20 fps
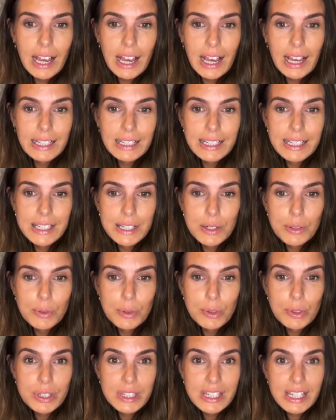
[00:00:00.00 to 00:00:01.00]
and
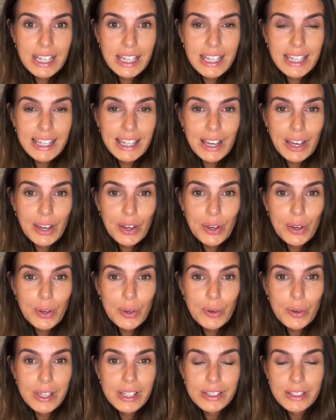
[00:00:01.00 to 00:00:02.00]
we'll see
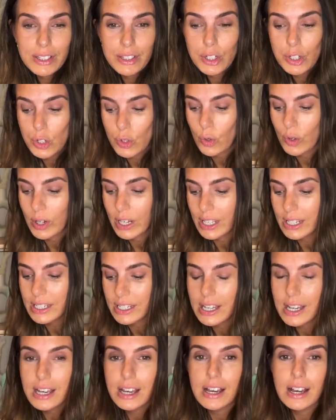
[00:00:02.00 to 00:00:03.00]
who is going to
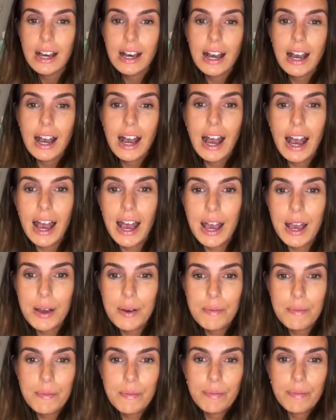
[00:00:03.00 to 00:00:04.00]
join.
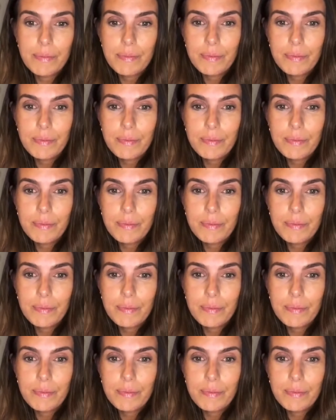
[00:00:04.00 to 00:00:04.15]
Um,